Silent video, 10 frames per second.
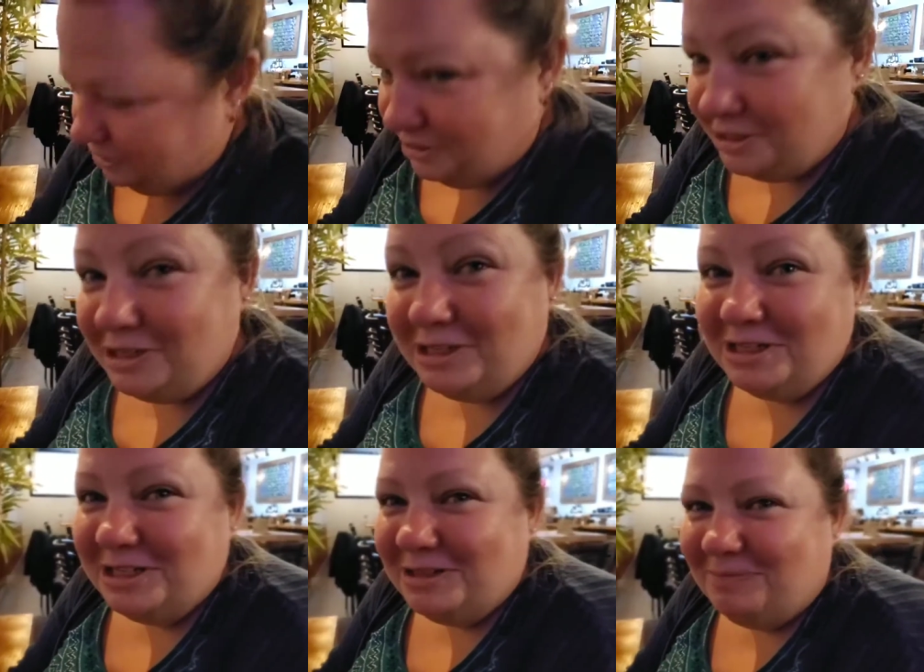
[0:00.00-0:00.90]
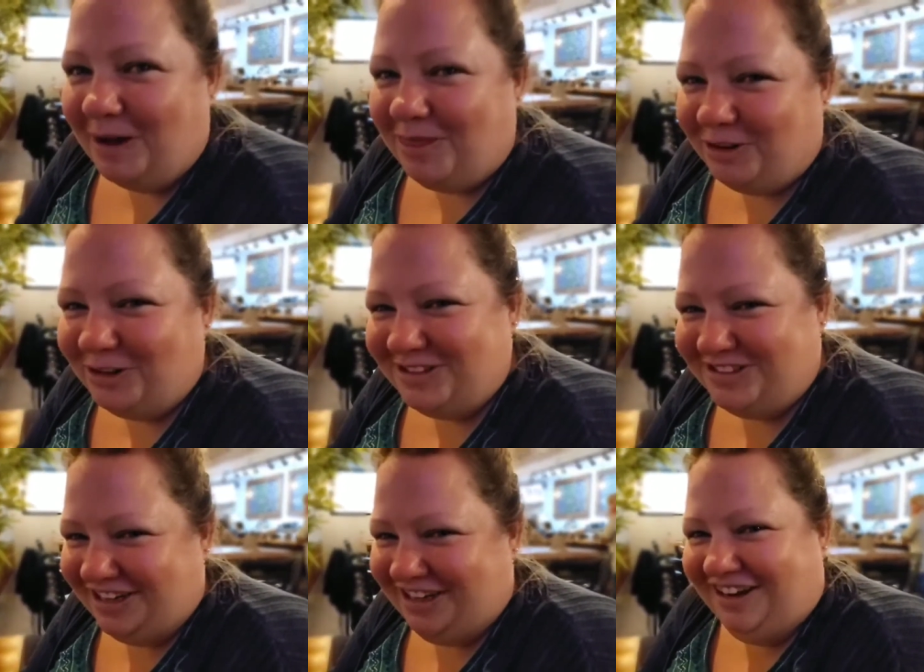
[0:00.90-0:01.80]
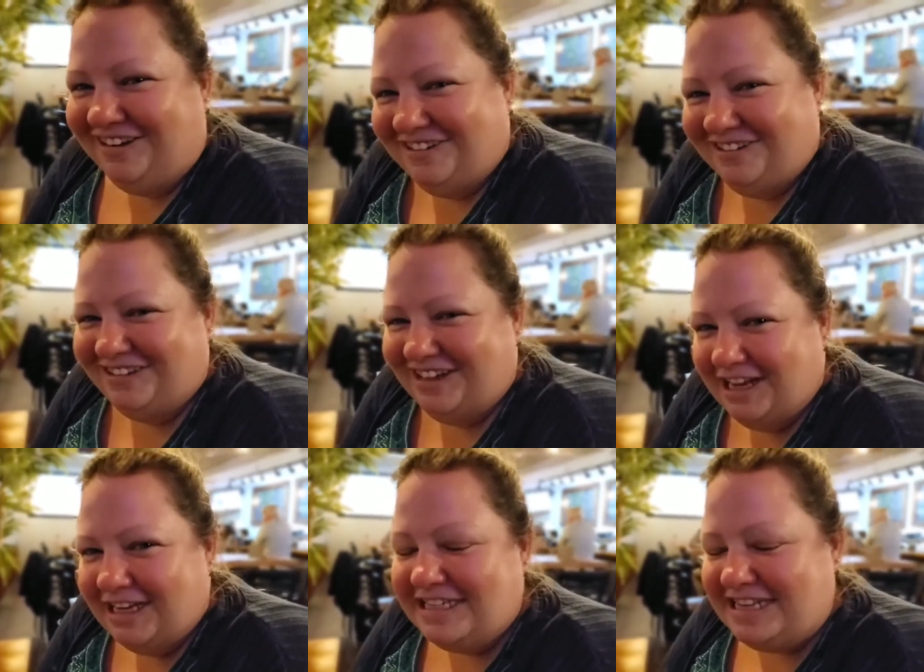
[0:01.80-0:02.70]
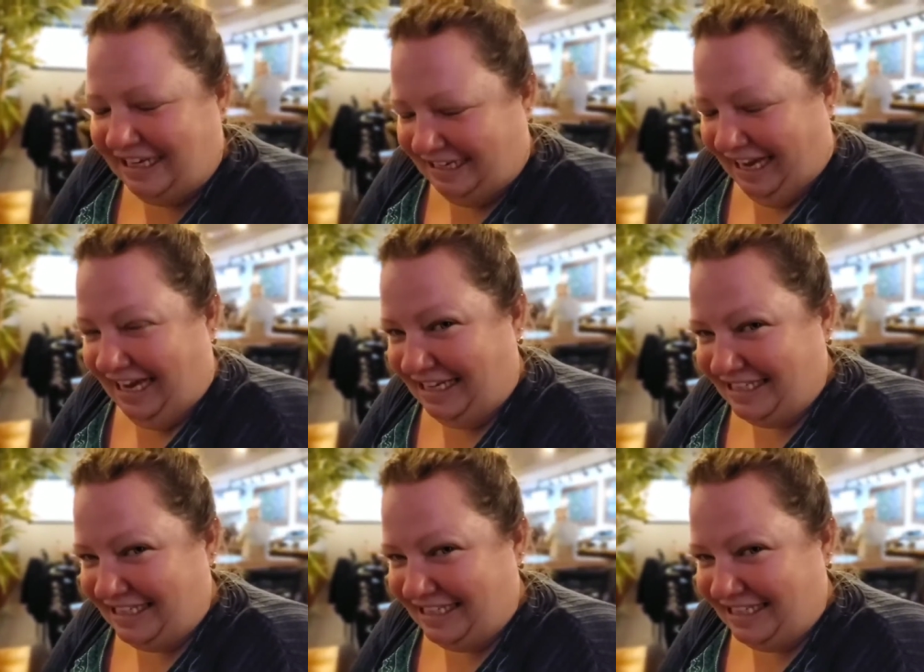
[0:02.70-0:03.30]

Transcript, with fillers: with the camera? My third decade decade.